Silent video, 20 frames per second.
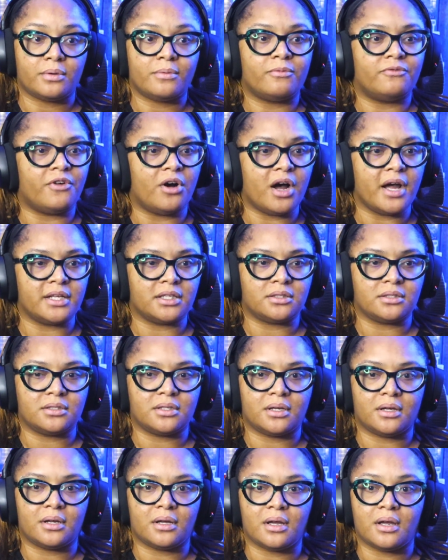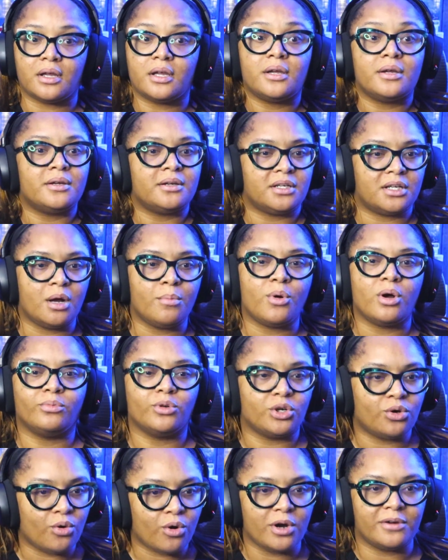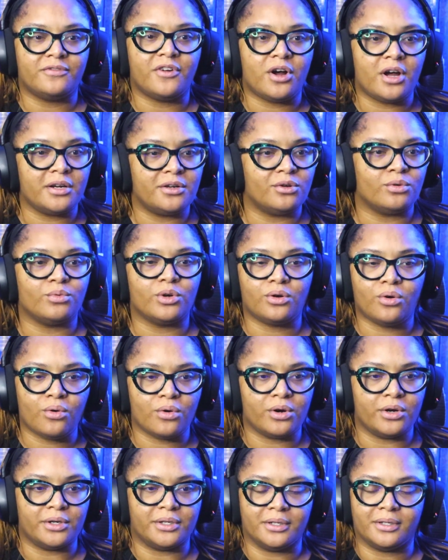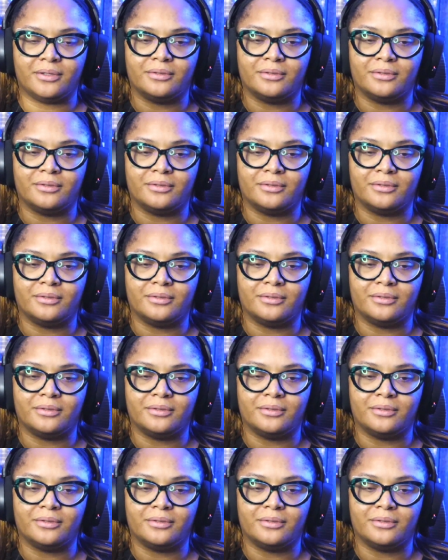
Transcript: Vought, come on, record, Vought, record.